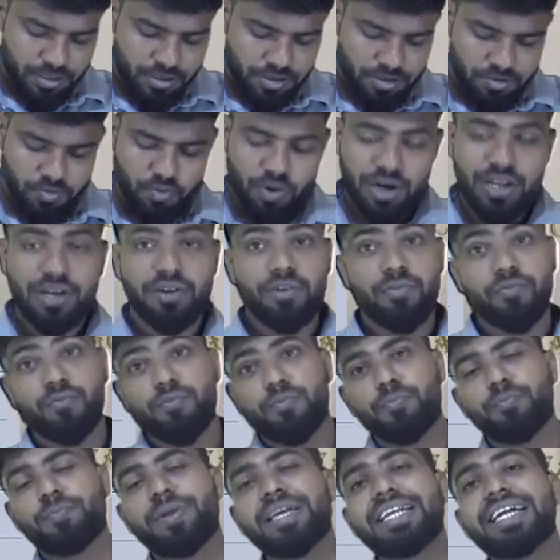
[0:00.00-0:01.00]

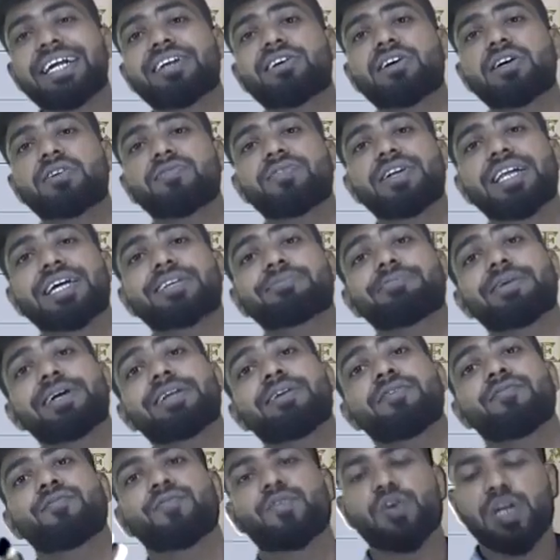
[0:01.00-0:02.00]
What period cost will
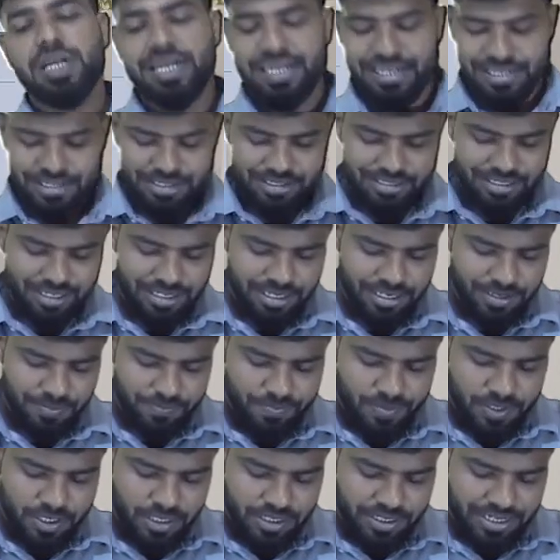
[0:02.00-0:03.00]
expire fully? See,
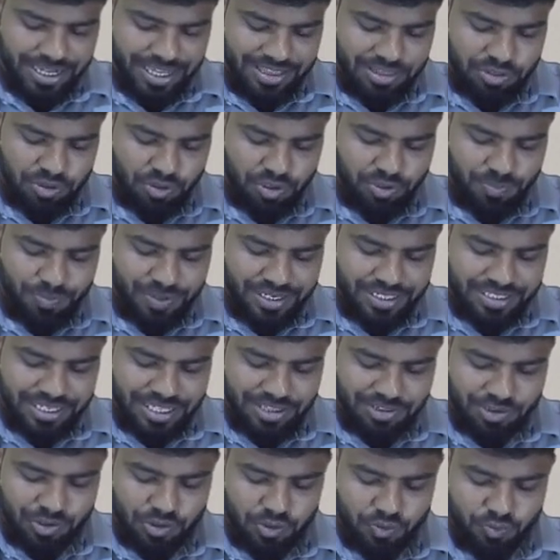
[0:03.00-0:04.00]
10,000 plus
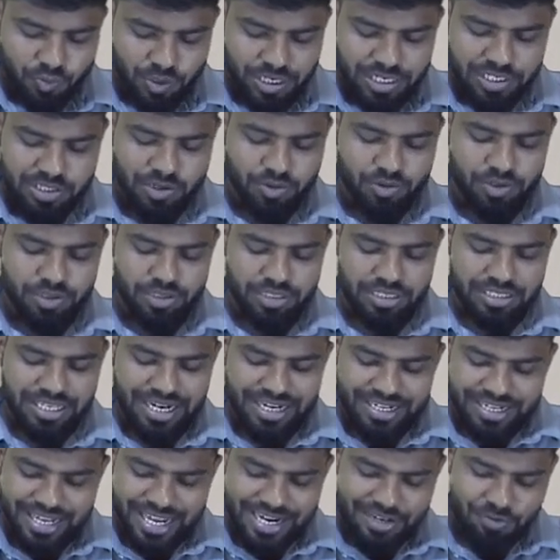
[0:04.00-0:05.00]
10,000, 20,000. This
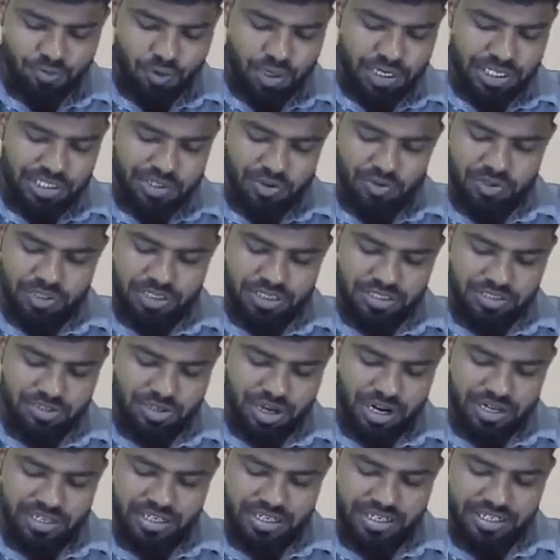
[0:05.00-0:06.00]
entire 20,000 is
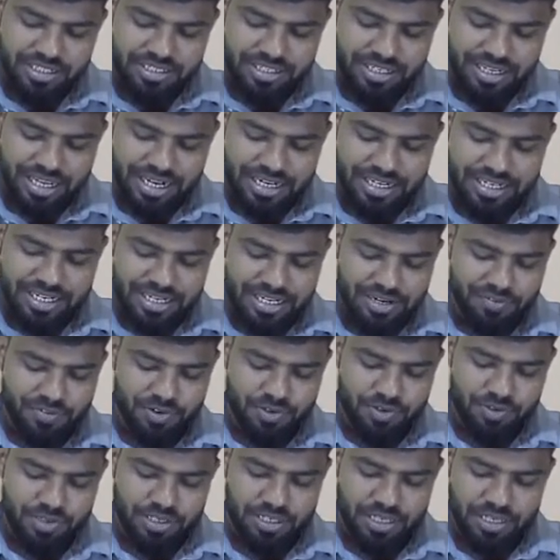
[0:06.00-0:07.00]
charged against the current year
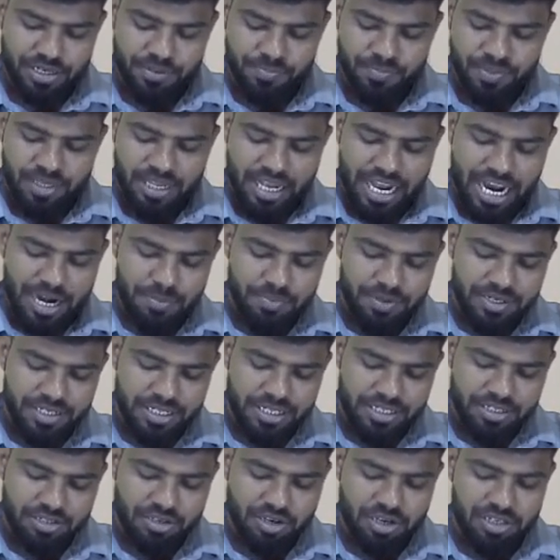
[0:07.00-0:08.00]
revenue. See here,
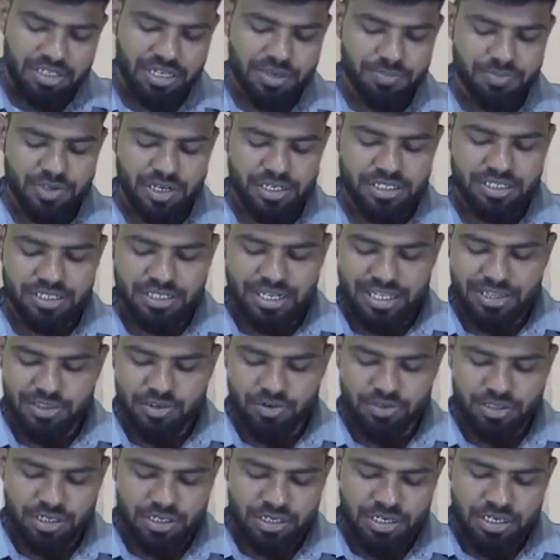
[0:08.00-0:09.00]
administration cost I am charging
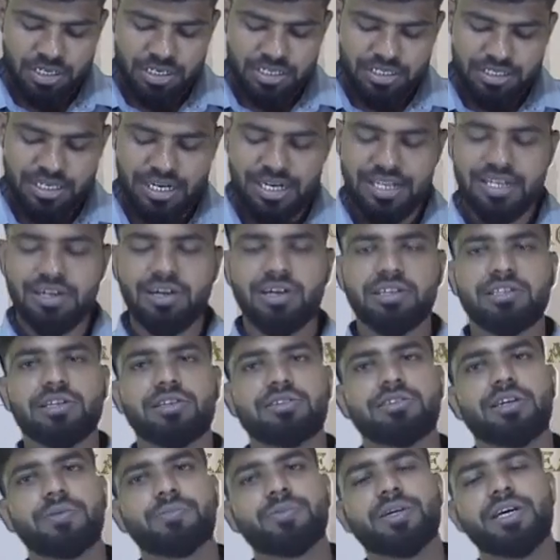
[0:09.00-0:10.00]
10,000. Selling cost
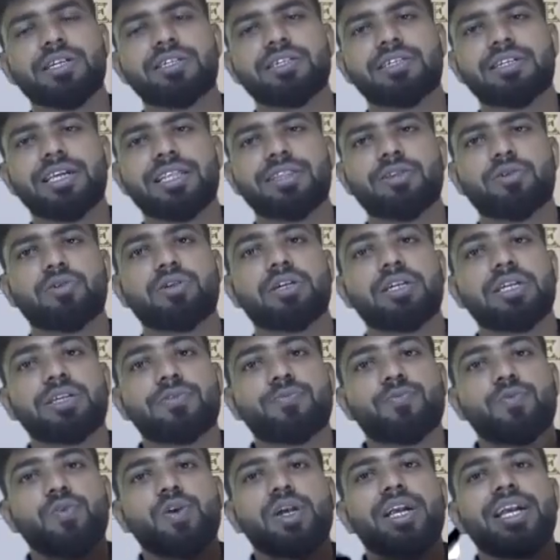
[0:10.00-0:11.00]
also I am charging 10,000. It is
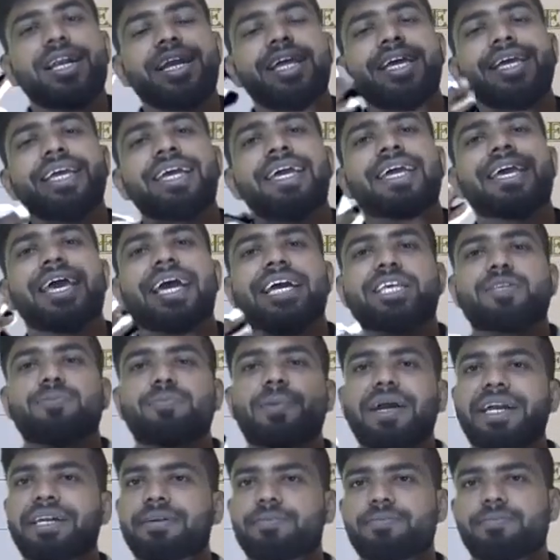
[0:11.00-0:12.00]
fully
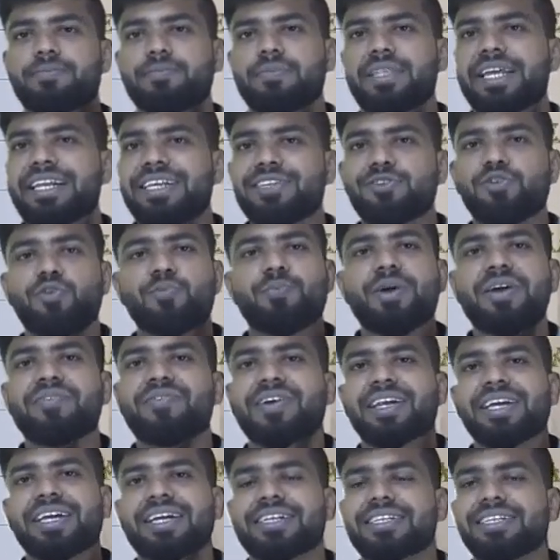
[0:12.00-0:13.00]
expired. There is no
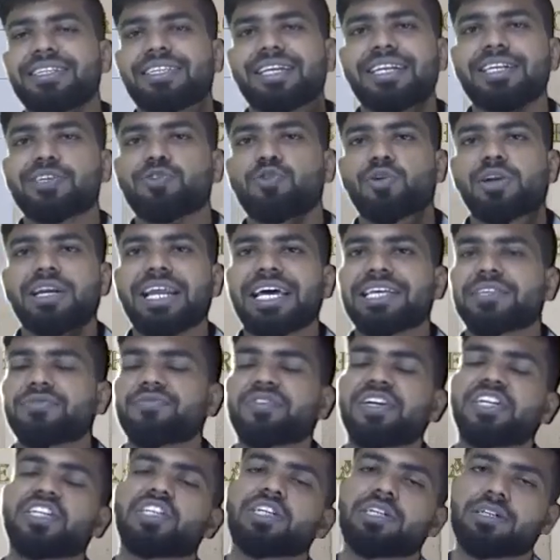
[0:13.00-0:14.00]
bifurcation. There is no
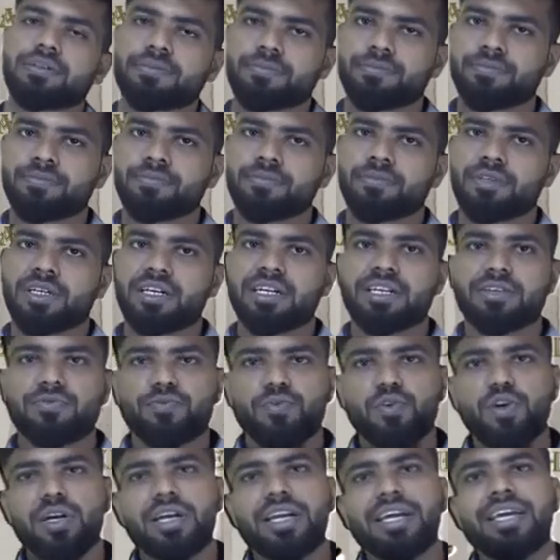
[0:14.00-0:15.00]
classification. It is
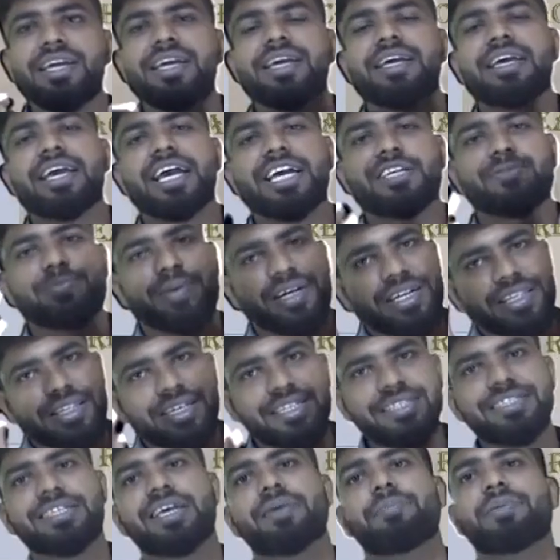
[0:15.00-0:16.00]
fully expired in the
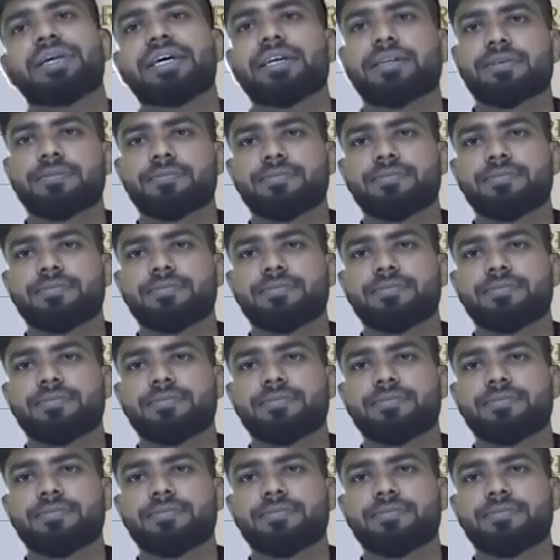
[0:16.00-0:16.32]
same year.